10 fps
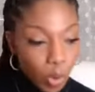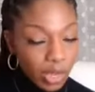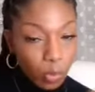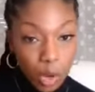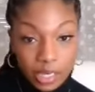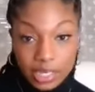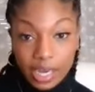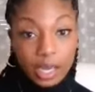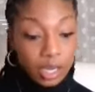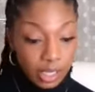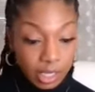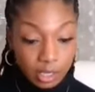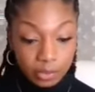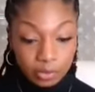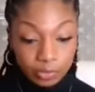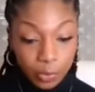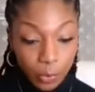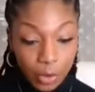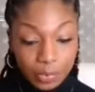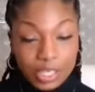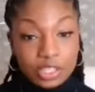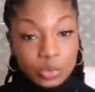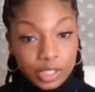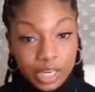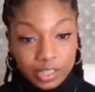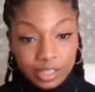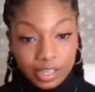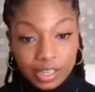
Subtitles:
way one day again, from one place to another.